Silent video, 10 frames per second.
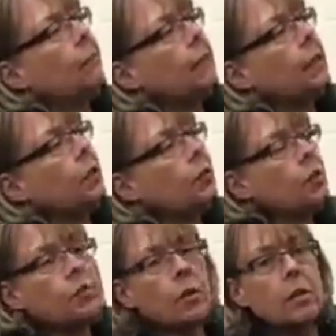a really
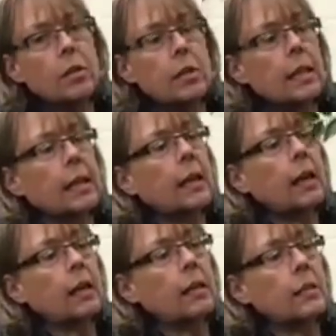lovely
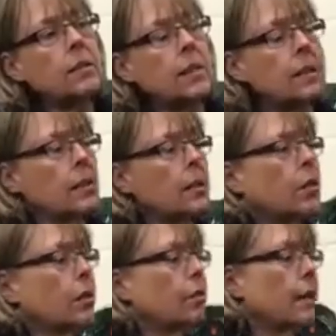contrast in colour
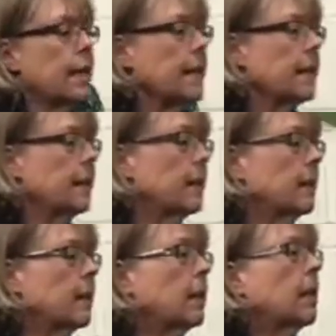to the dark
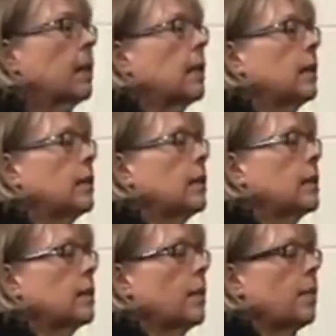green.
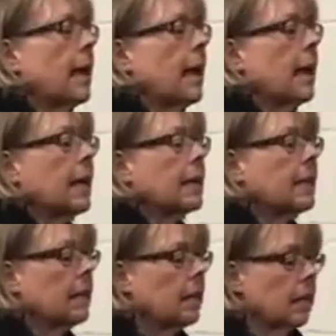So I'm
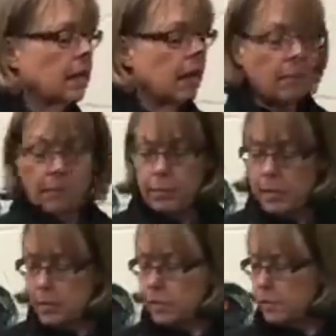adding
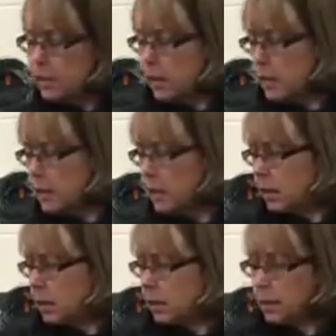a couple of bits of
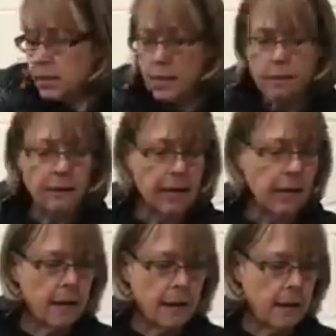the
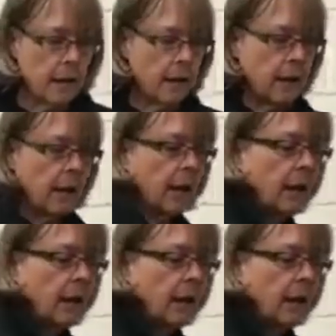cinerea